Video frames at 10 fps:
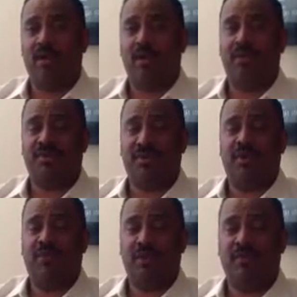of
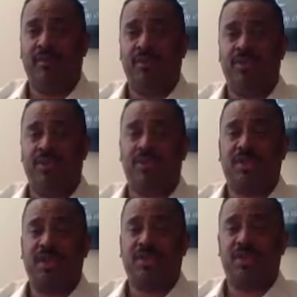self-governance just
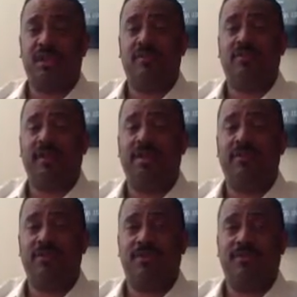like the other
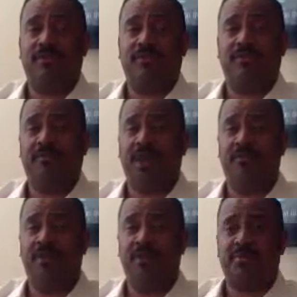555
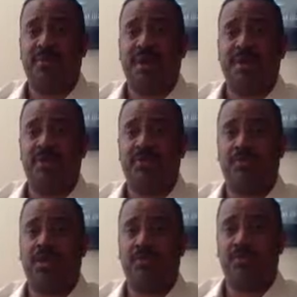municipalities
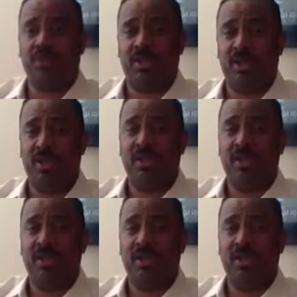throughout the state.